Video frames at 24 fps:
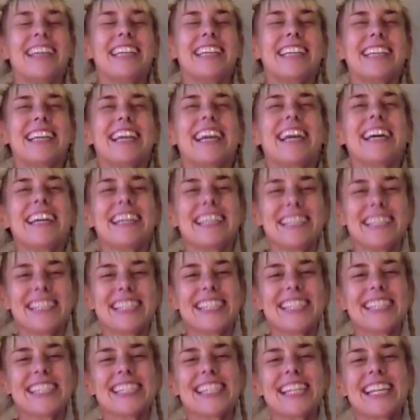
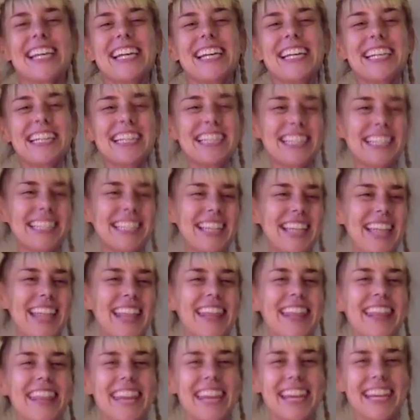Yes.
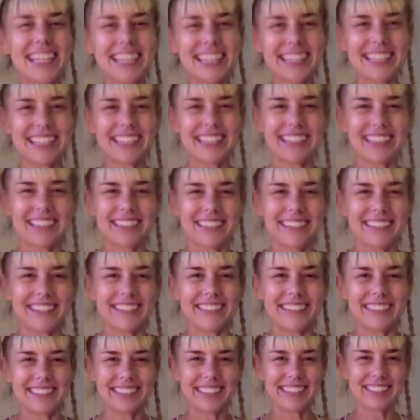Thank
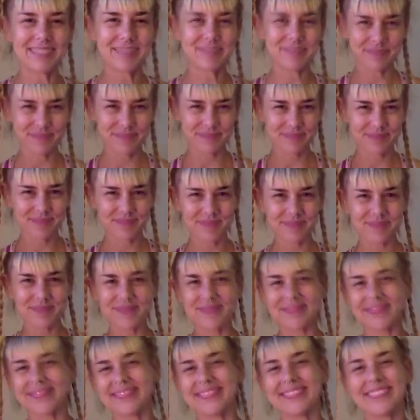you.
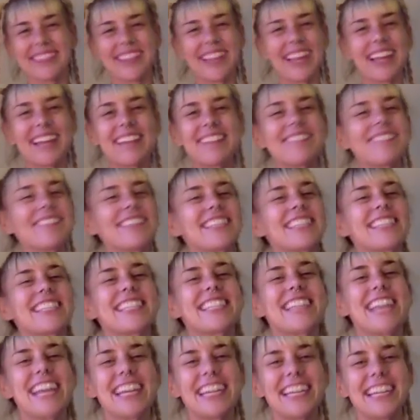Life is
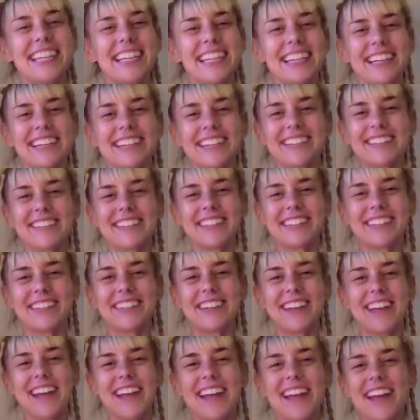taking care of
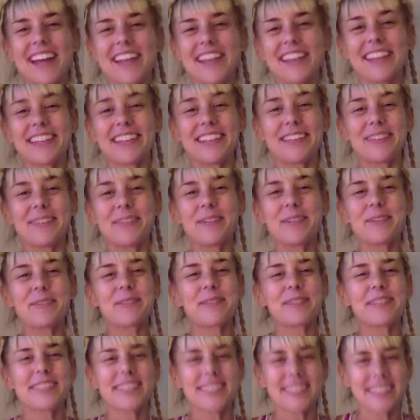you the
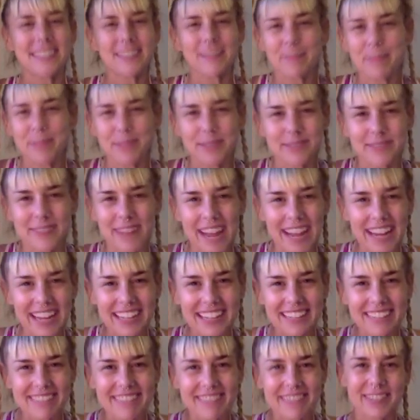universe is
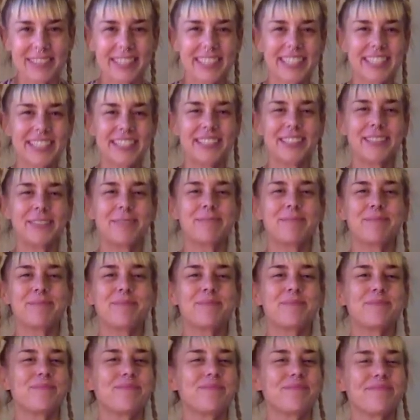providing for you.
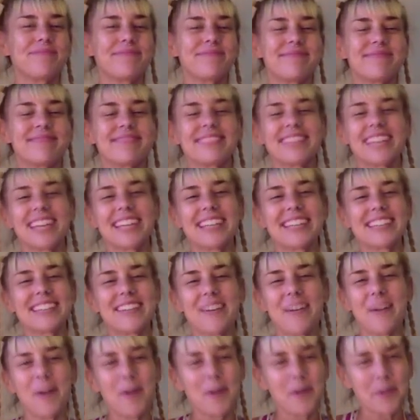It's
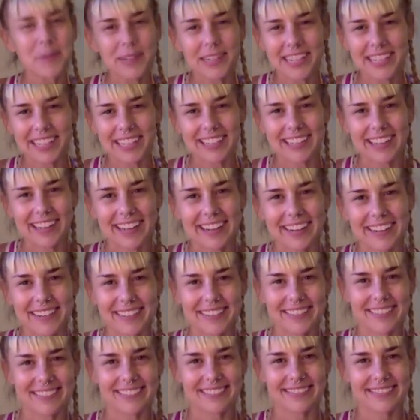all working out.